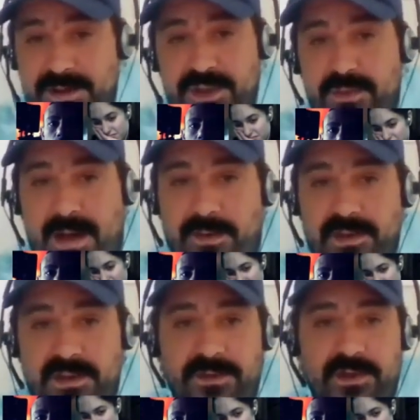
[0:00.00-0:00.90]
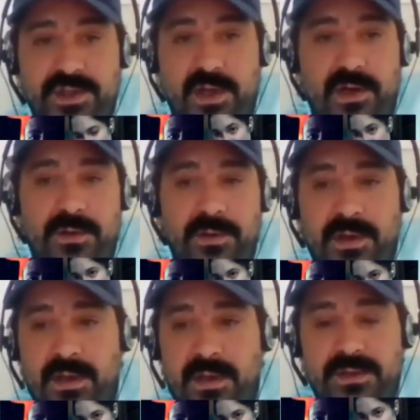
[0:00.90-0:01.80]
2 hours for the show.
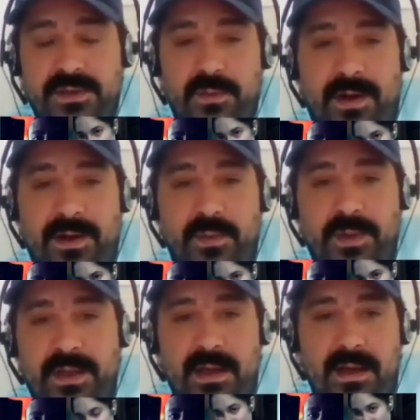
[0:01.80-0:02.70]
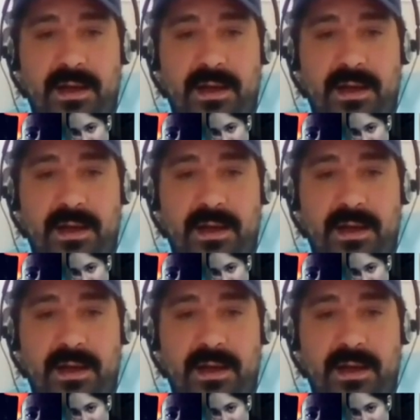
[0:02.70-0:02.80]
So why don't we